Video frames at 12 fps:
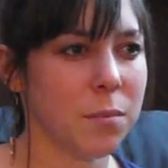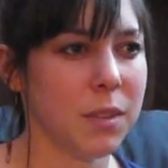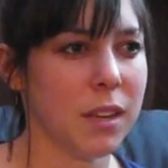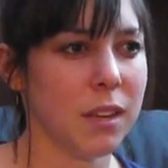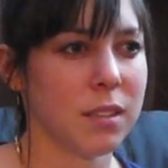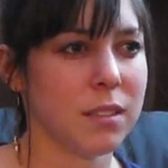
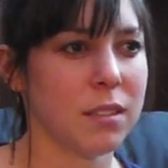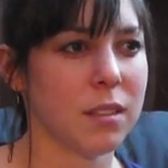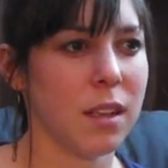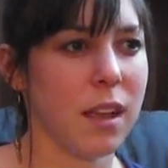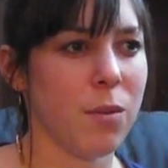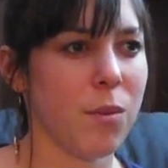because
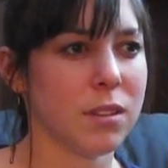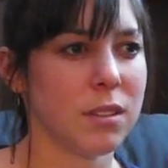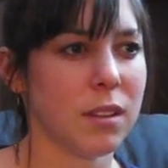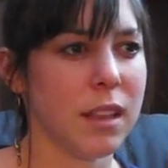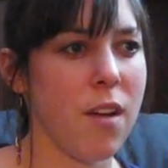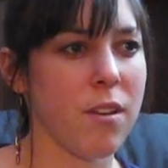I
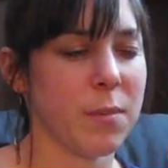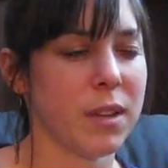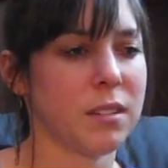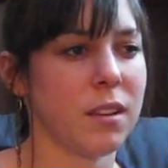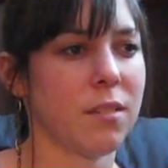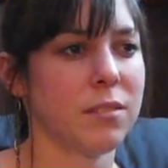wasn't allowing
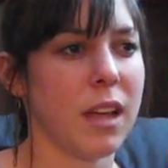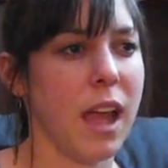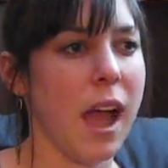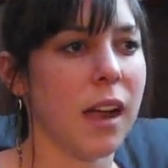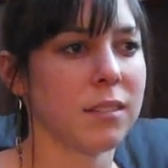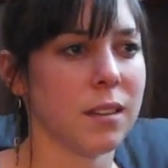myself to
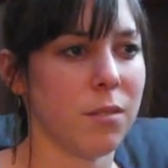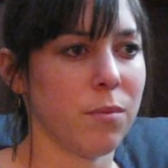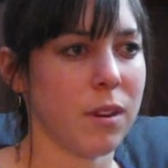act on